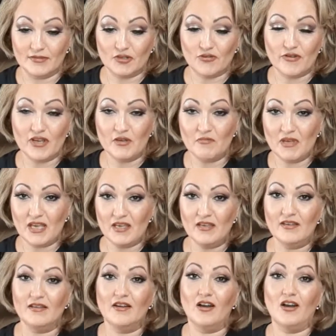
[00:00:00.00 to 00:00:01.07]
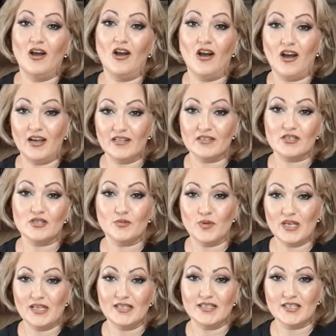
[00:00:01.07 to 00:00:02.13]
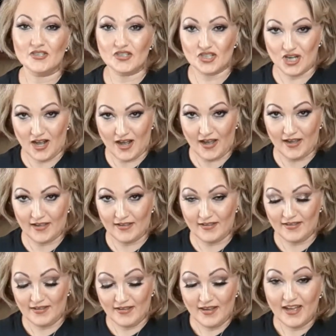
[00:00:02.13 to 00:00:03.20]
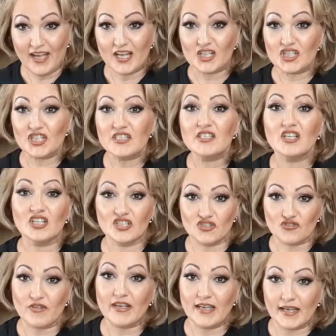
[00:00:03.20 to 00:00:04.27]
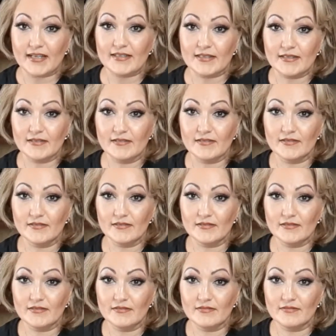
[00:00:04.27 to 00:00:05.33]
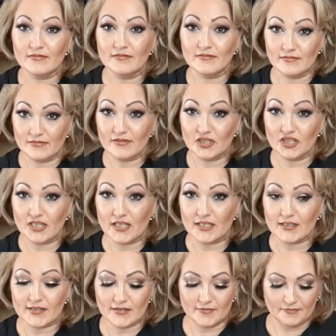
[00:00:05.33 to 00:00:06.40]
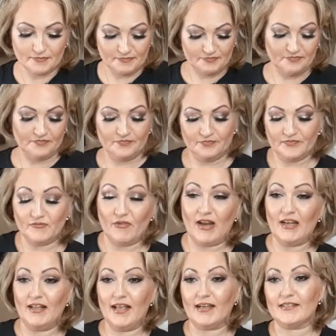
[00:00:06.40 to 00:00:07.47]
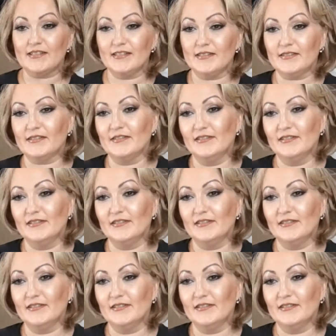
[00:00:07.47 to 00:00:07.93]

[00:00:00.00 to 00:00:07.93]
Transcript: Creamy, hot, sweet chai. And she's going to drink it. She is. Right, Alexis?